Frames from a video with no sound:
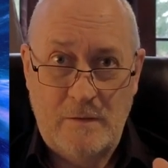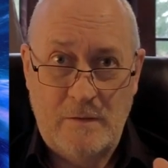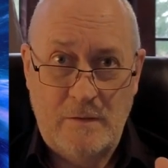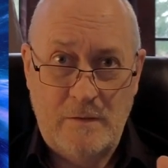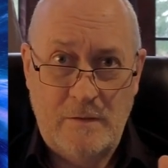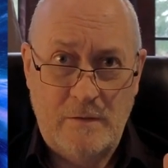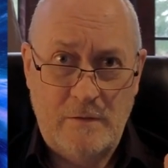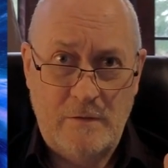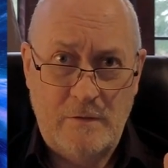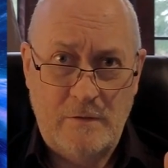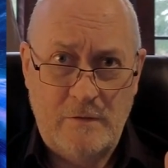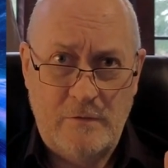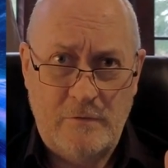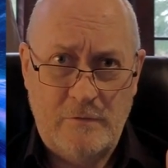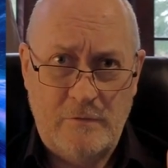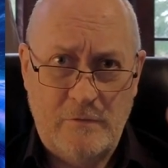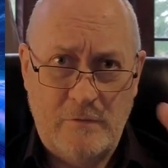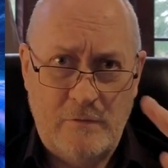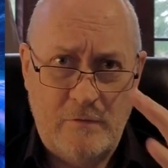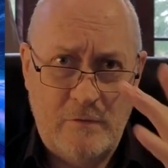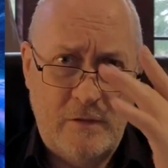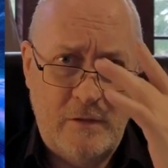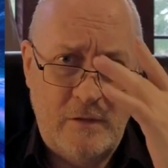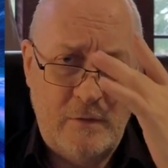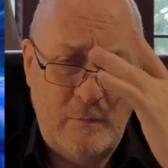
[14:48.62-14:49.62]
And
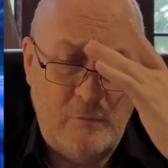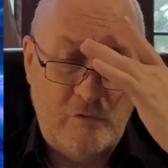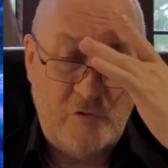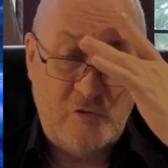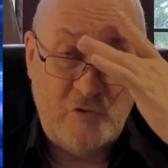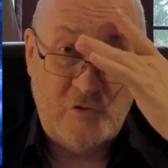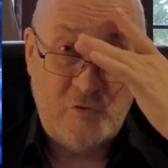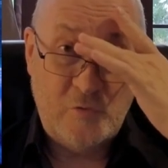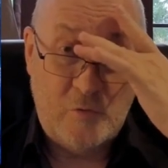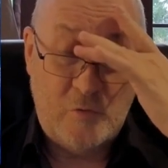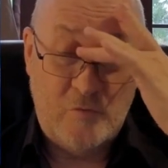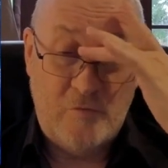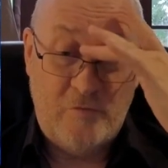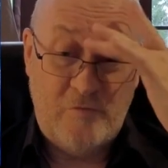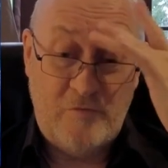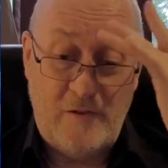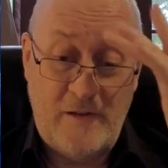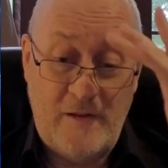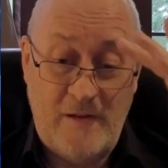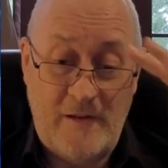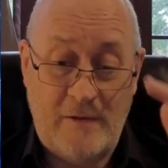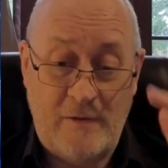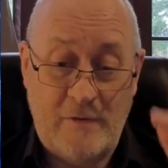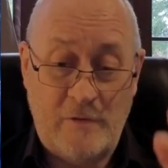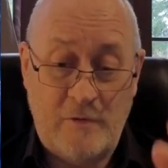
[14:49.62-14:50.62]
it was just sort of
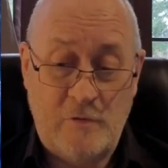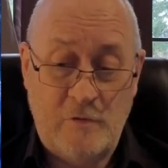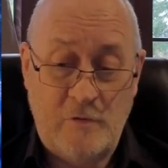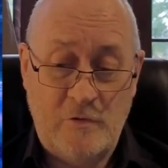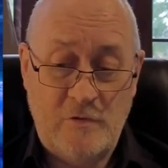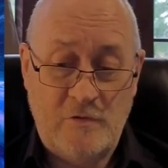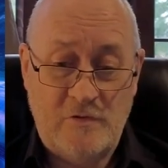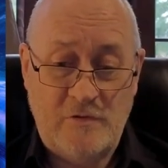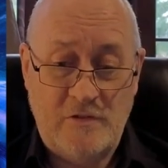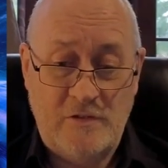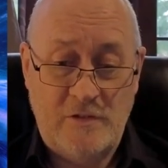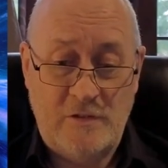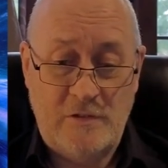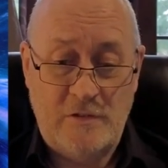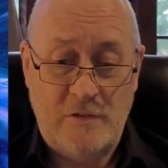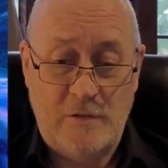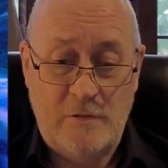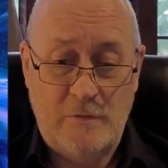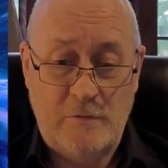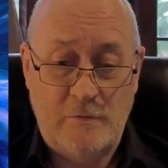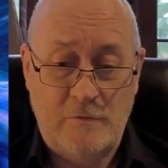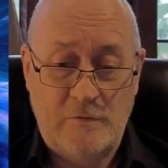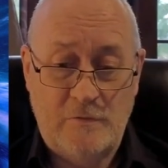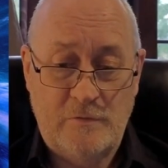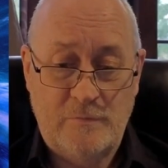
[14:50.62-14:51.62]
flat. I couldn't see a
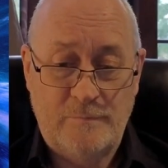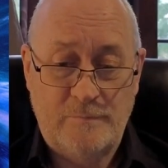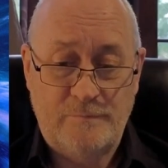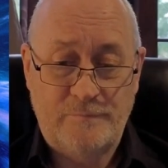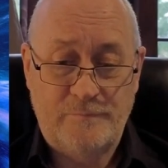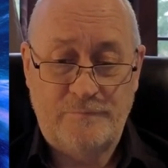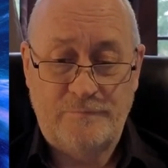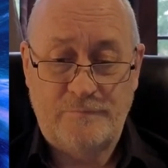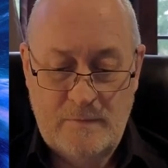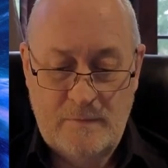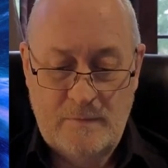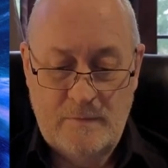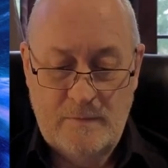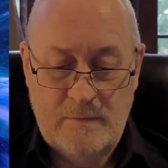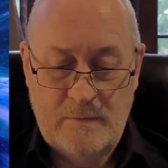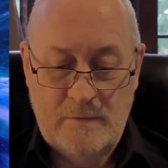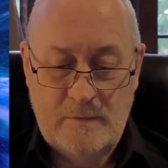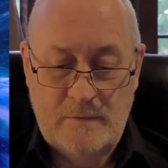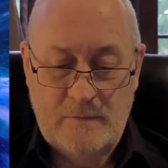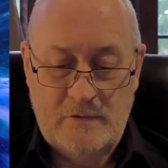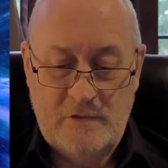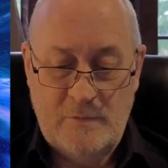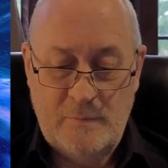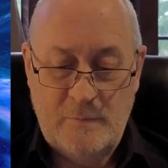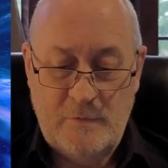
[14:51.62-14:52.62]
nose.
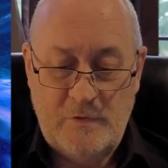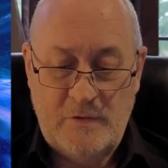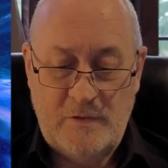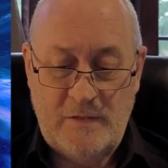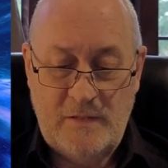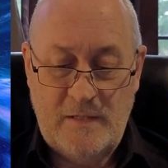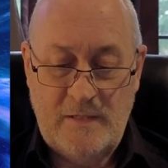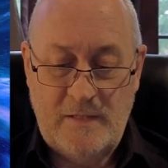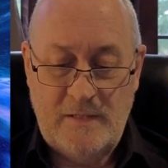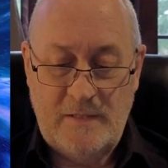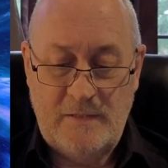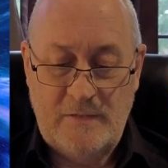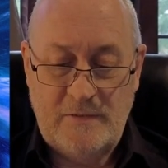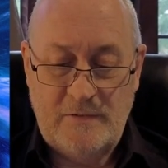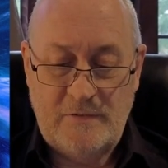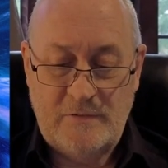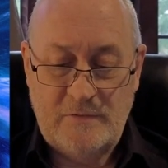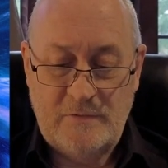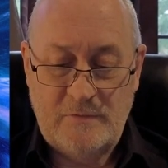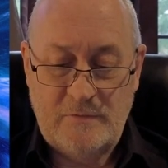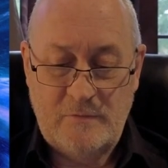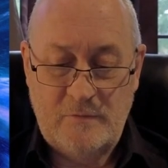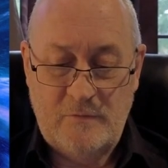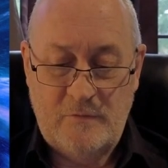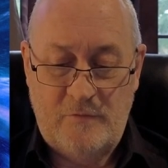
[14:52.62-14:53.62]
So my gaze
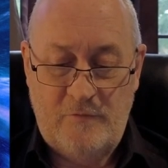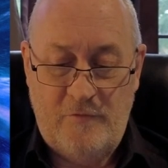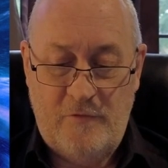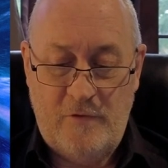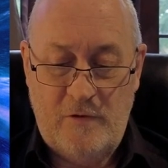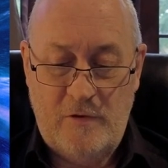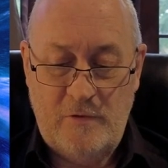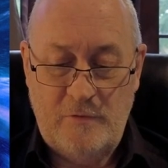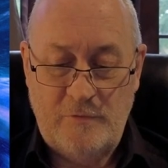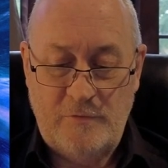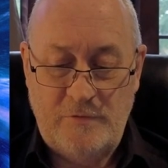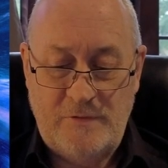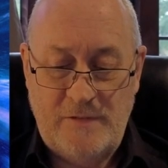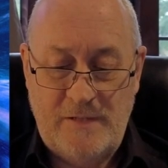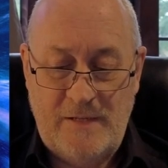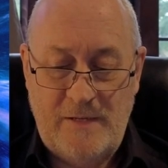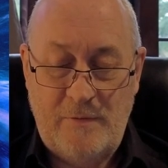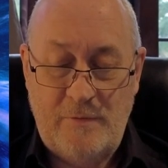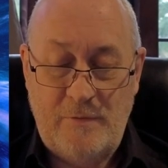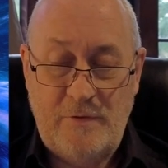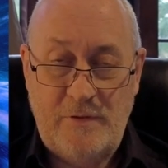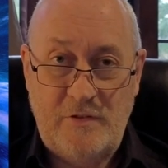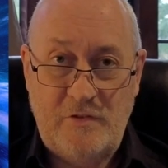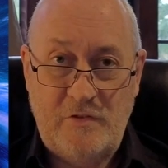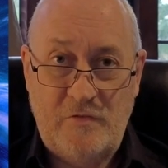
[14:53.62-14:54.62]
followed
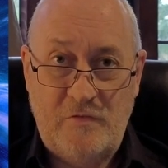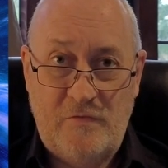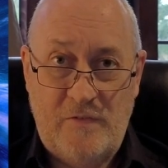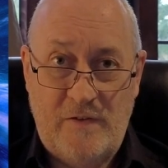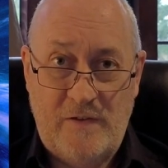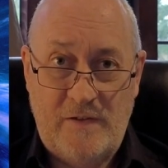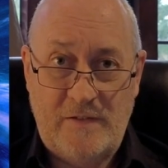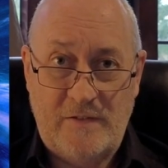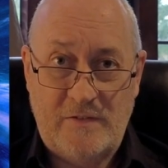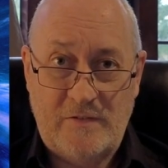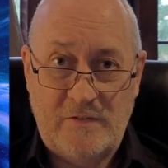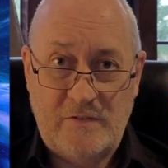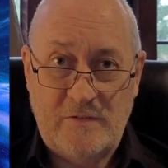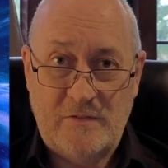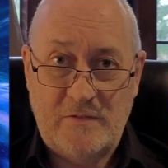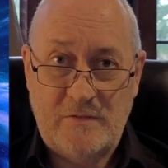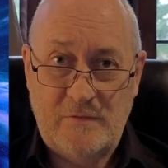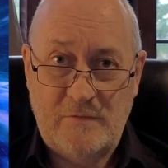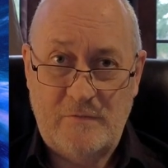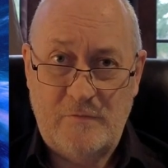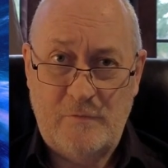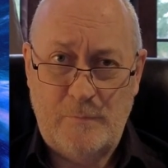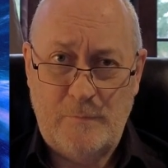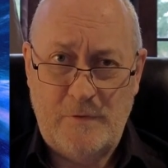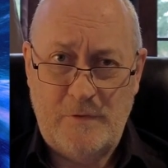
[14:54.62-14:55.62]
down his face
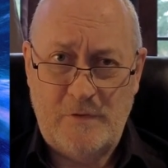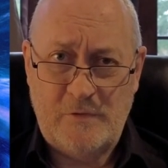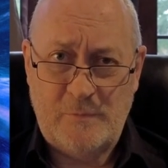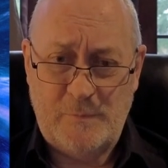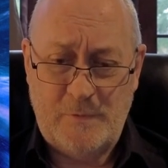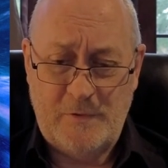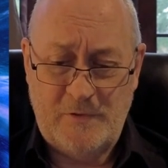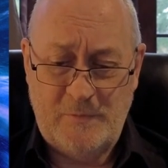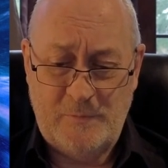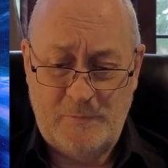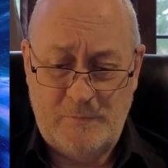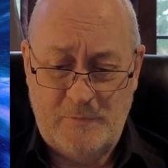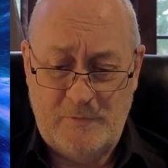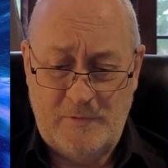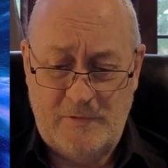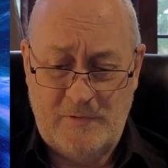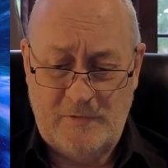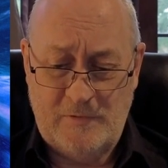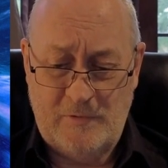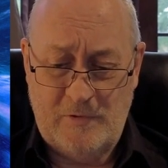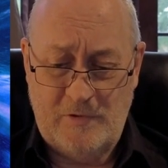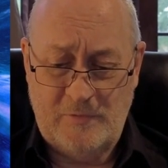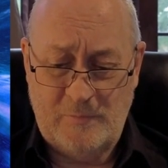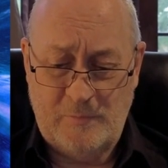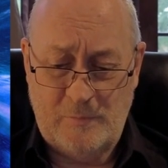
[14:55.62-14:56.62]
from that space between his
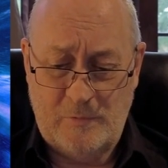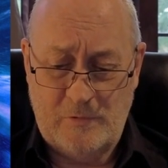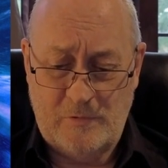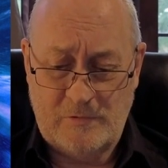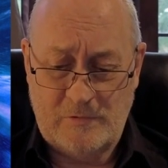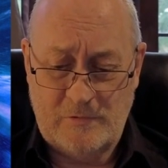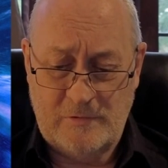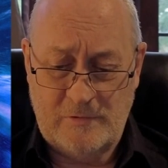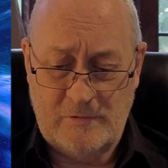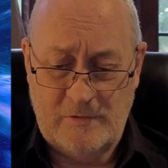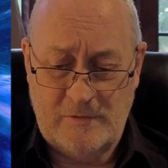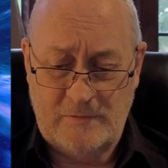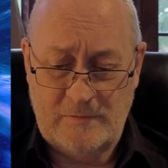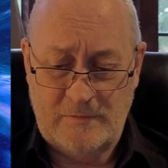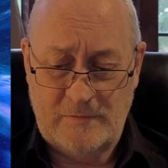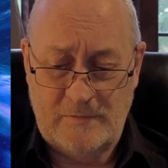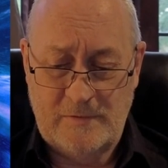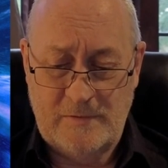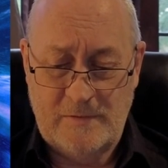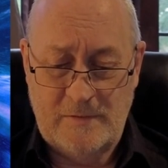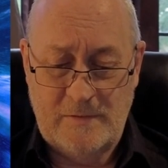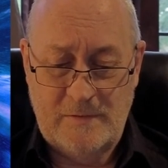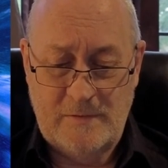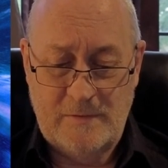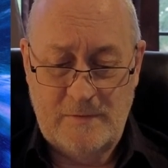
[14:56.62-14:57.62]
eyes where I was looking.
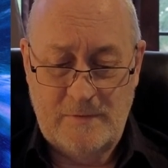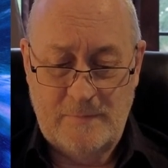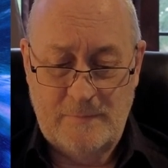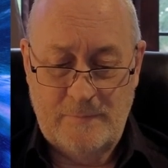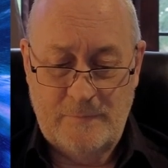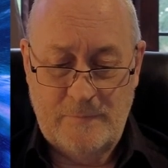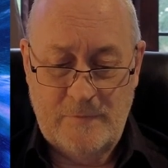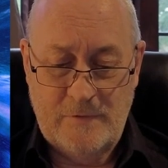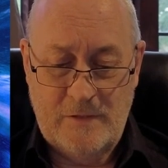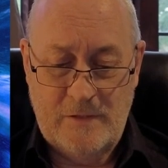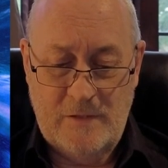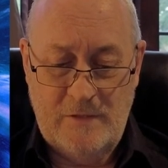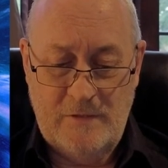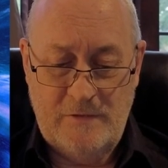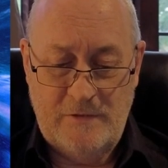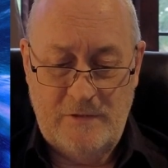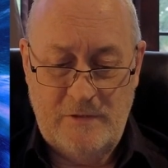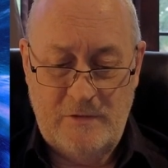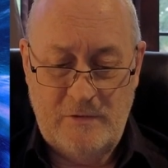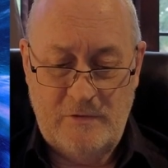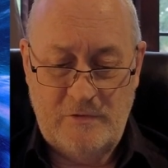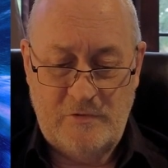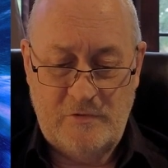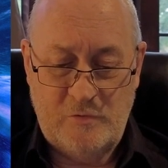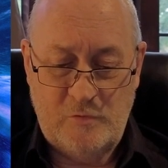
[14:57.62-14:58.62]
And then
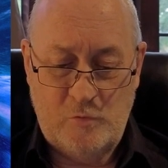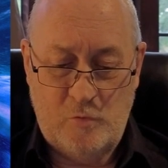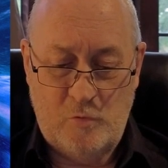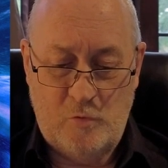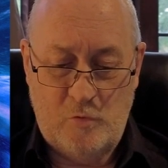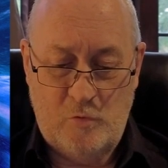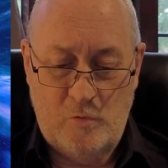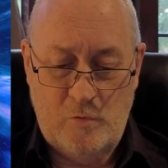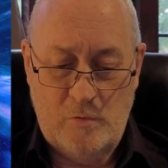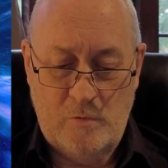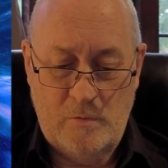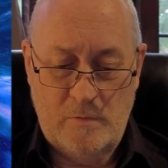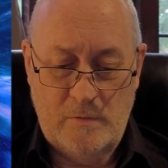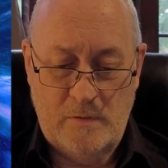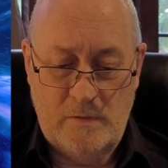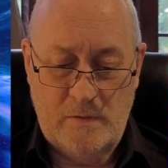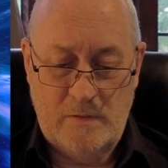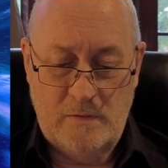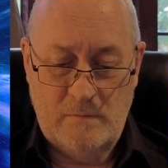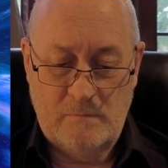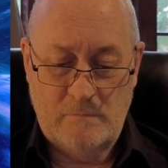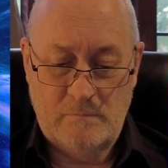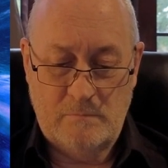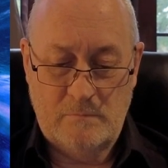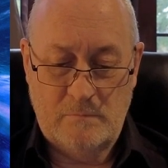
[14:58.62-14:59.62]
I saw,
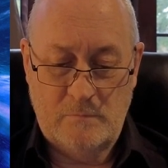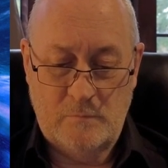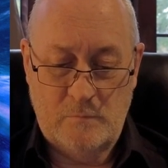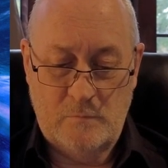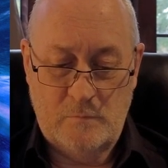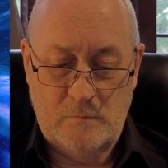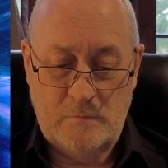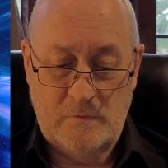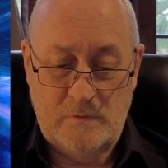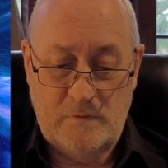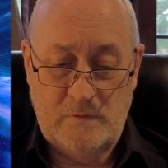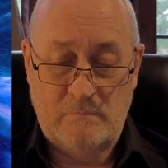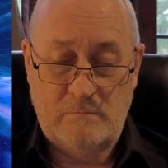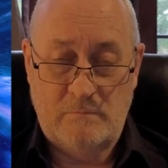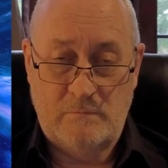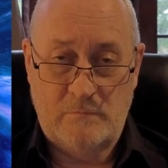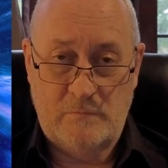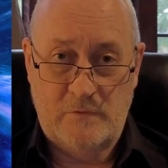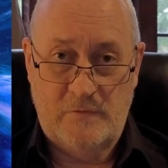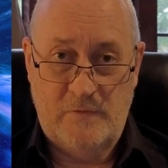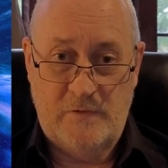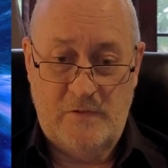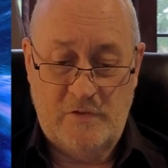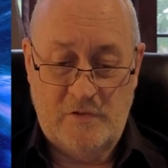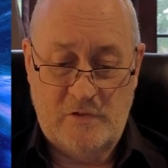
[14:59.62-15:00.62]

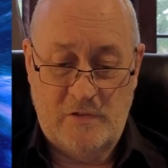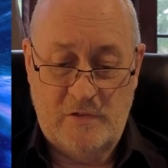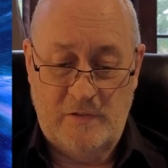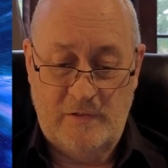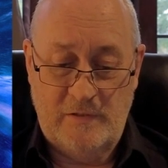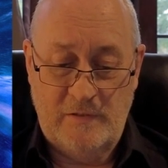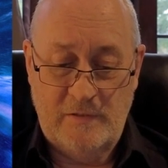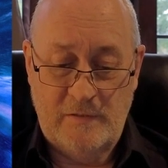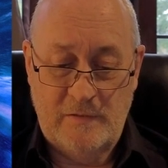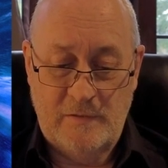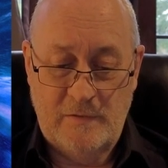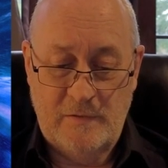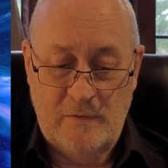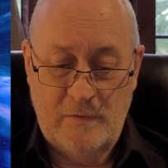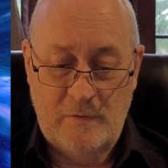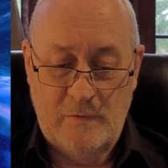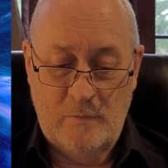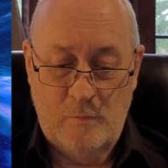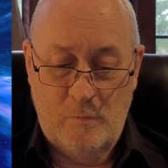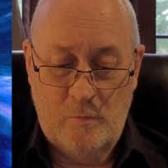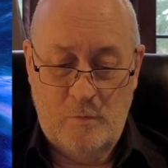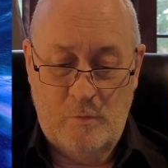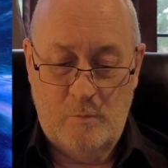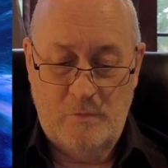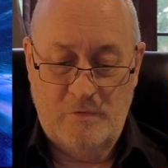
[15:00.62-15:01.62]
eventually,
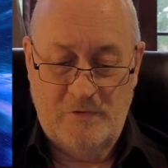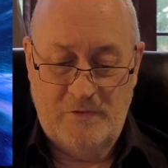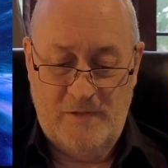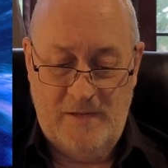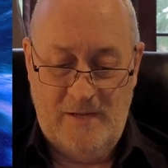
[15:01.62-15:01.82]
what was